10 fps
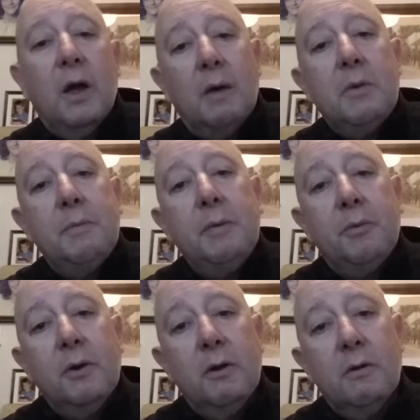How many
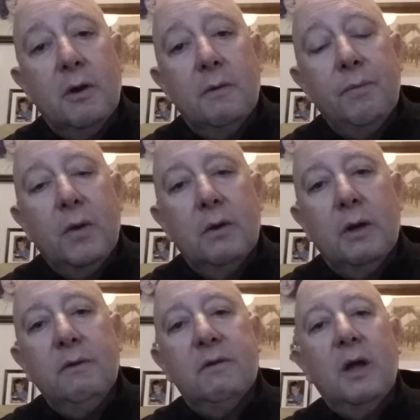people do you know?
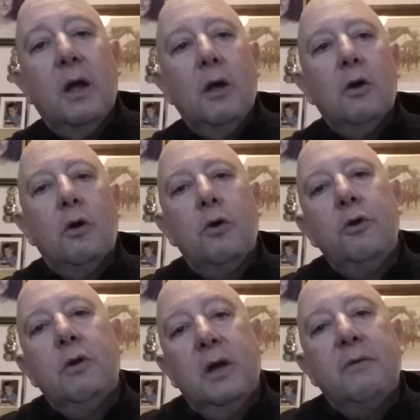Don't say,
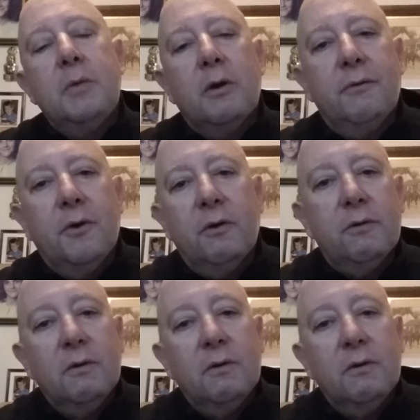could you give me referrals?